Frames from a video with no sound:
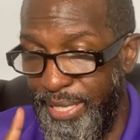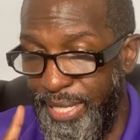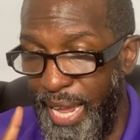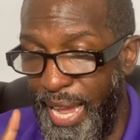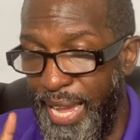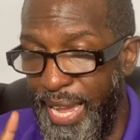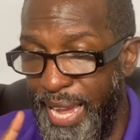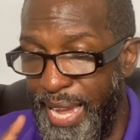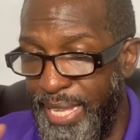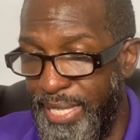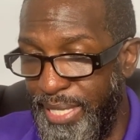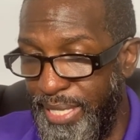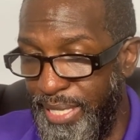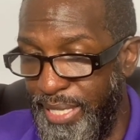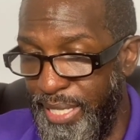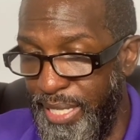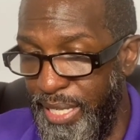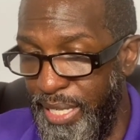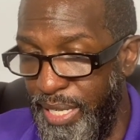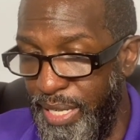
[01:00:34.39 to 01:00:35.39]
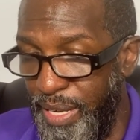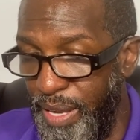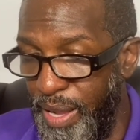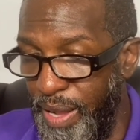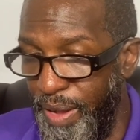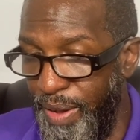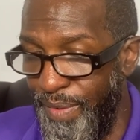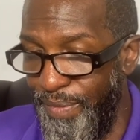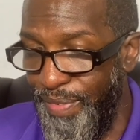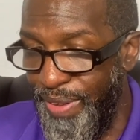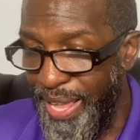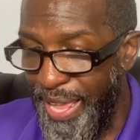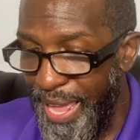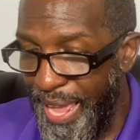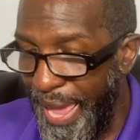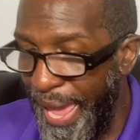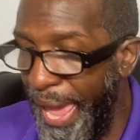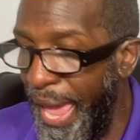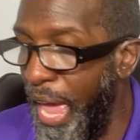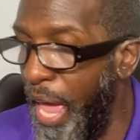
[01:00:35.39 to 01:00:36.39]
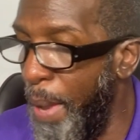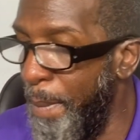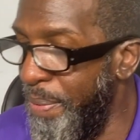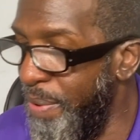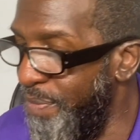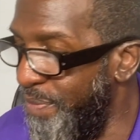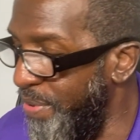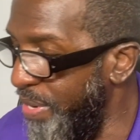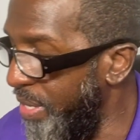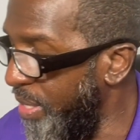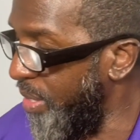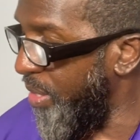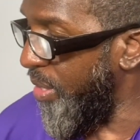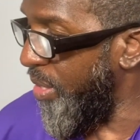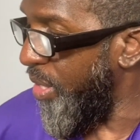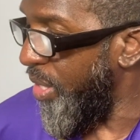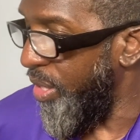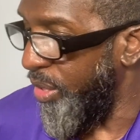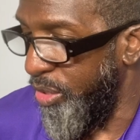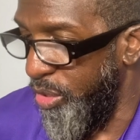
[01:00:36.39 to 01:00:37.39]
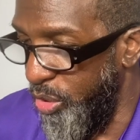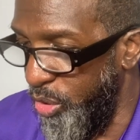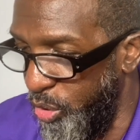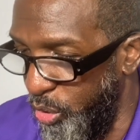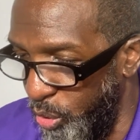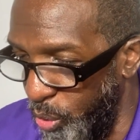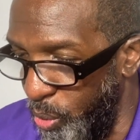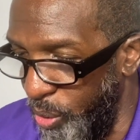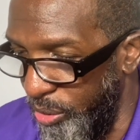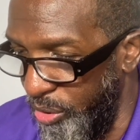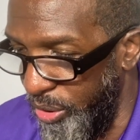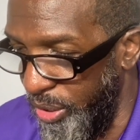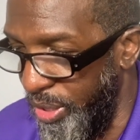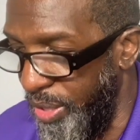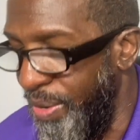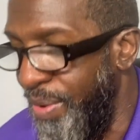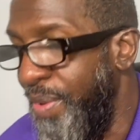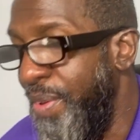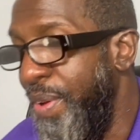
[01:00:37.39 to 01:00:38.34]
Diane C of Abbeville, Georgia.